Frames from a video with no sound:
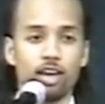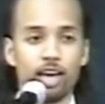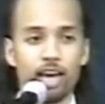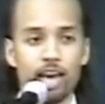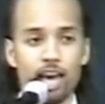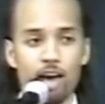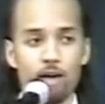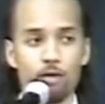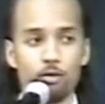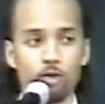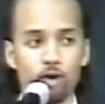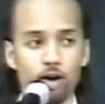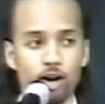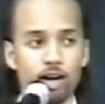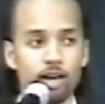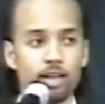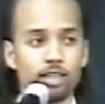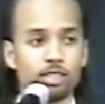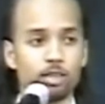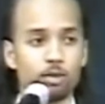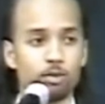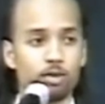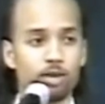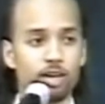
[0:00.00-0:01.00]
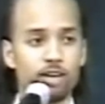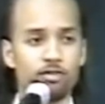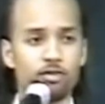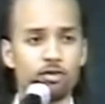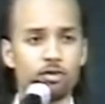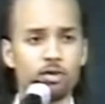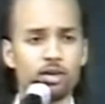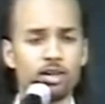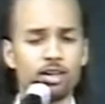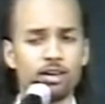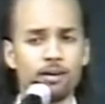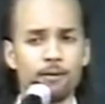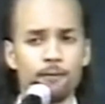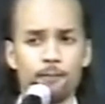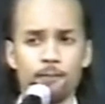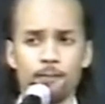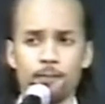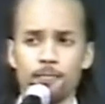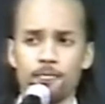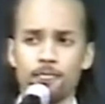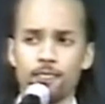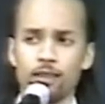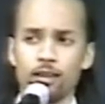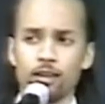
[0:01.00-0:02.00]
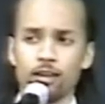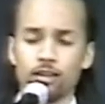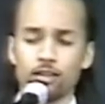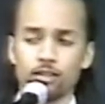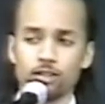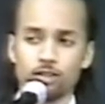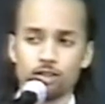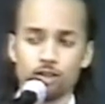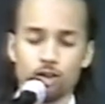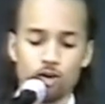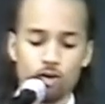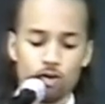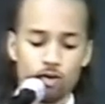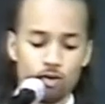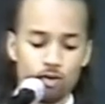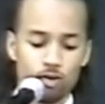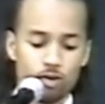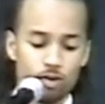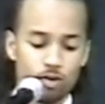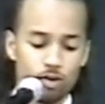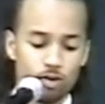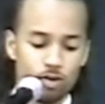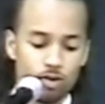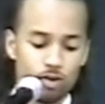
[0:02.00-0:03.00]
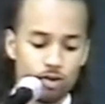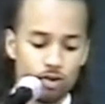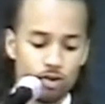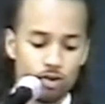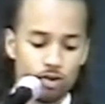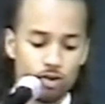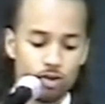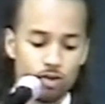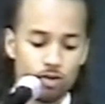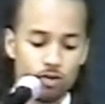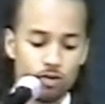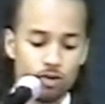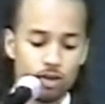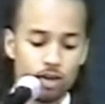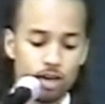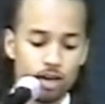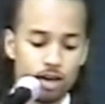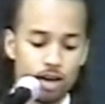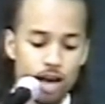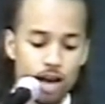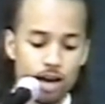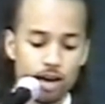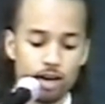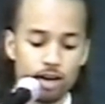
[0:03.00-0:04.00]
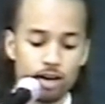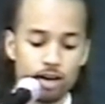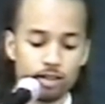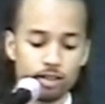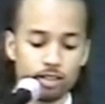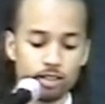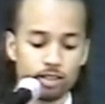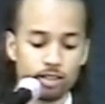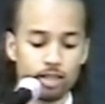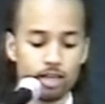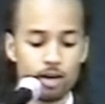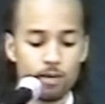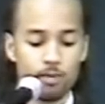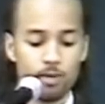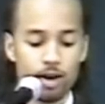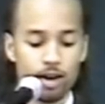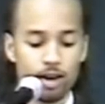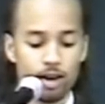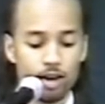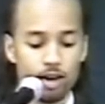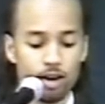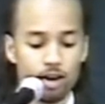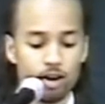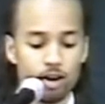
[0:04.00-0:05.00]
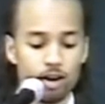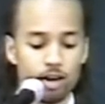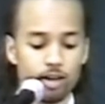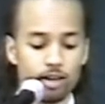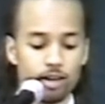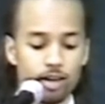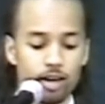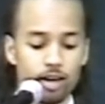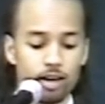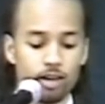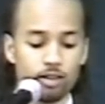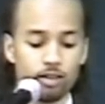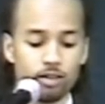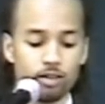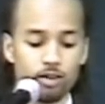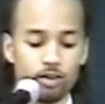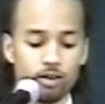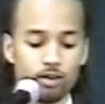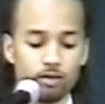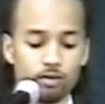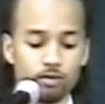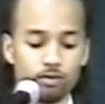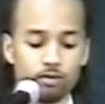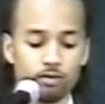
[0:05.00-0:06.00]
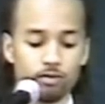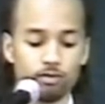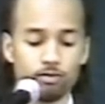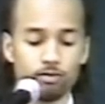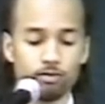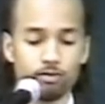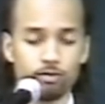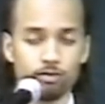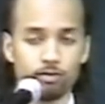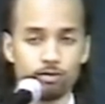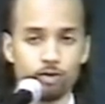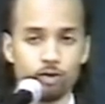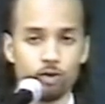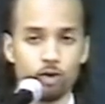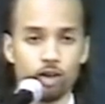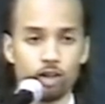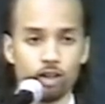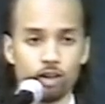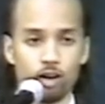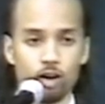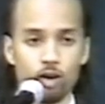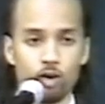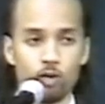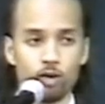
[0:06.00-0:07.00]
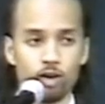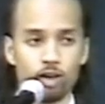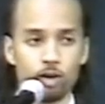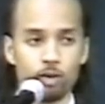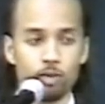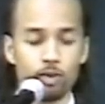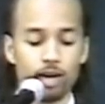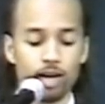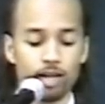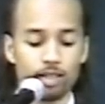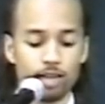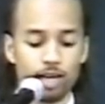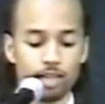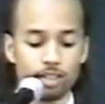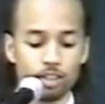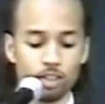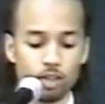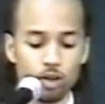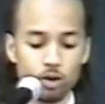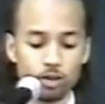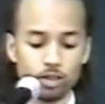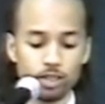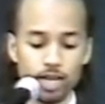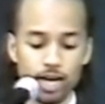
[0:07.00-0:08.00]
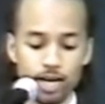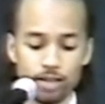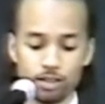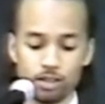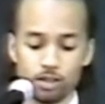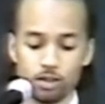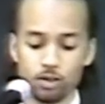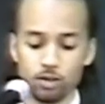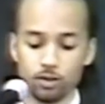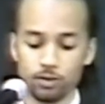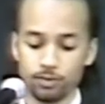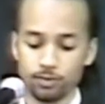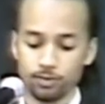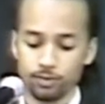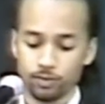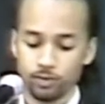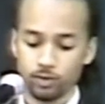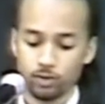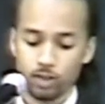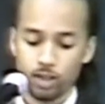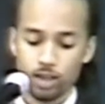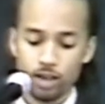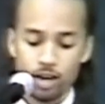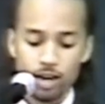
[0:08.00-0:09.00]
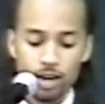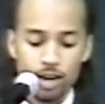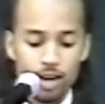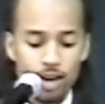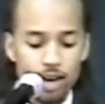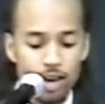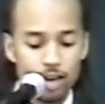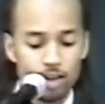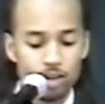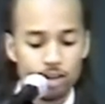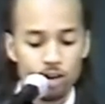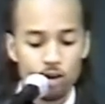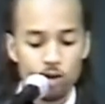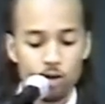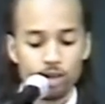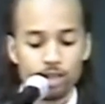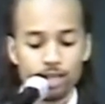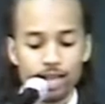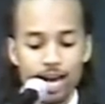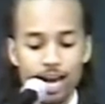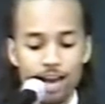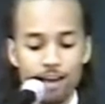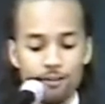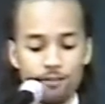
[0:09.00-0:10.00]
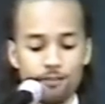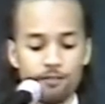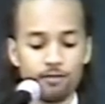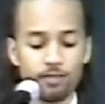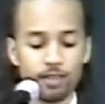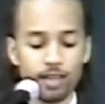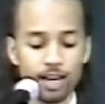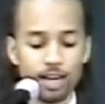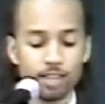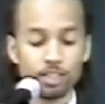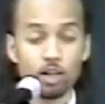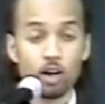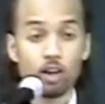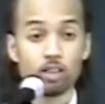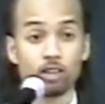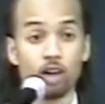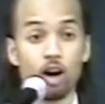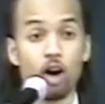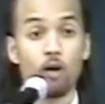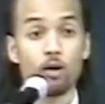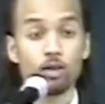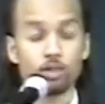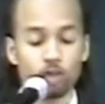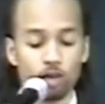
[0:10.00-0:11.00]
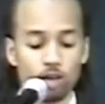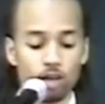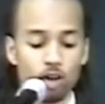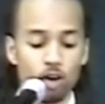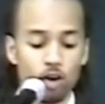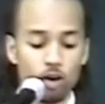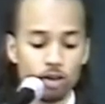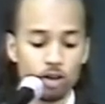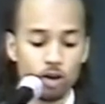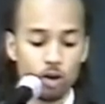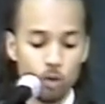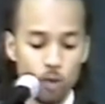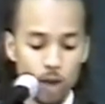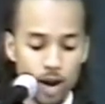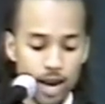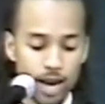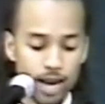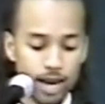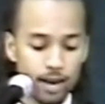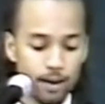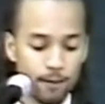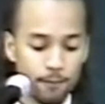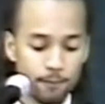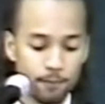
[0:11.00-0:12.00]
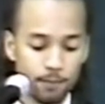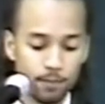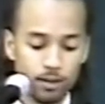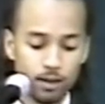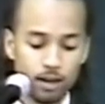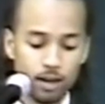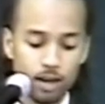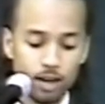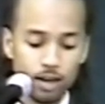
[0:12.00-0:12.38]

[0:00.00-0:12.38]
You can't have braids and play for me. So, yeah, I could have just cut my hair and went along with it, but I chose not to. And in life, things aren't always going to go your way.